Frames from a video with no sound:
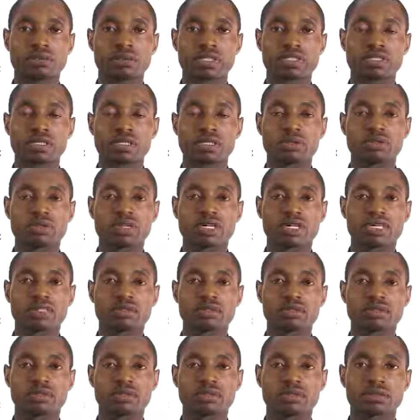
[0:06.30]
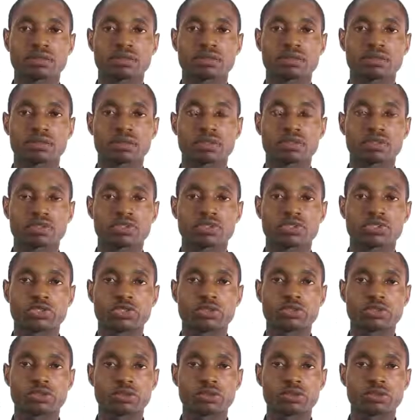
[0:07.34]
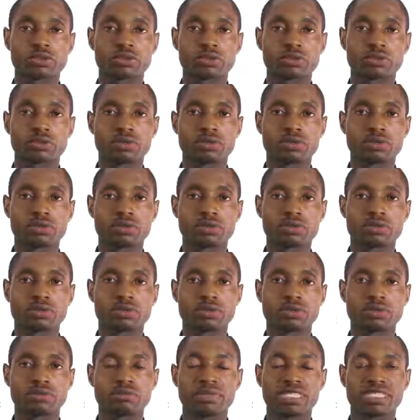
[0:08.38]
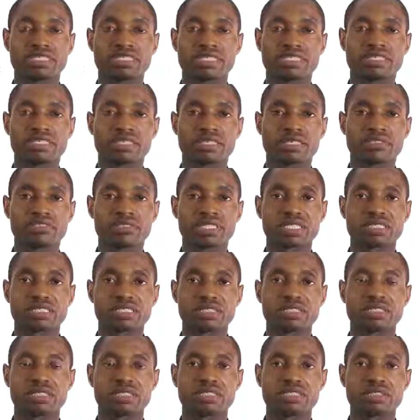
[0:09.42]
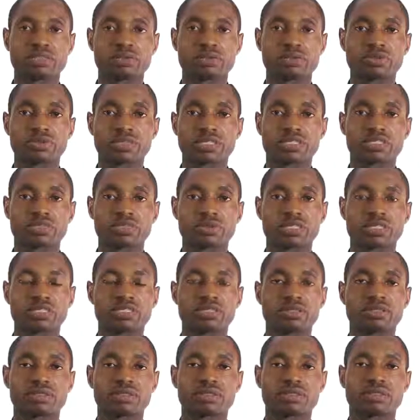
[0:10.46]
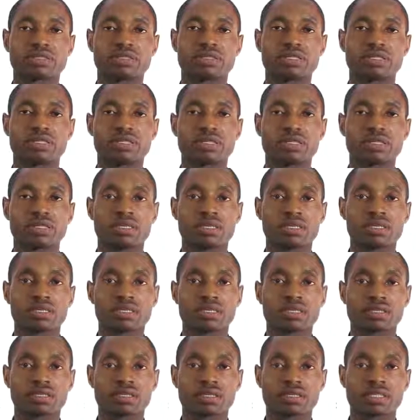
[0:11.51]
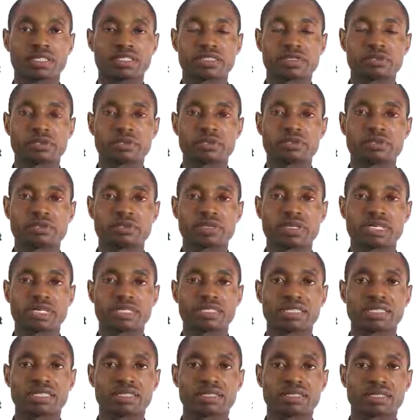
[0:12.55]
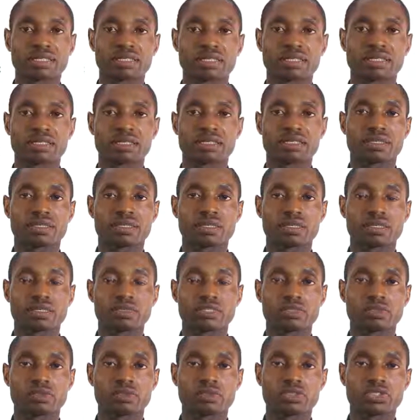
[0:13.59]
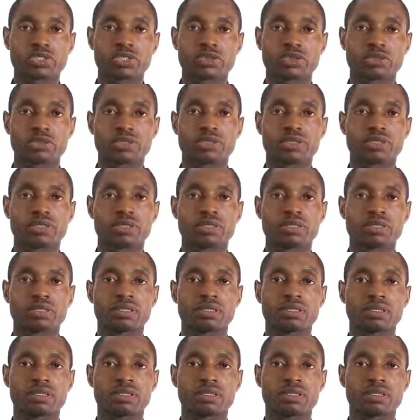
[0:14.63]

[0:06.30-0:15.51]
We actually look at what you should do to maintain safety in electrical installation. The next thing we want to look at is electrical shock.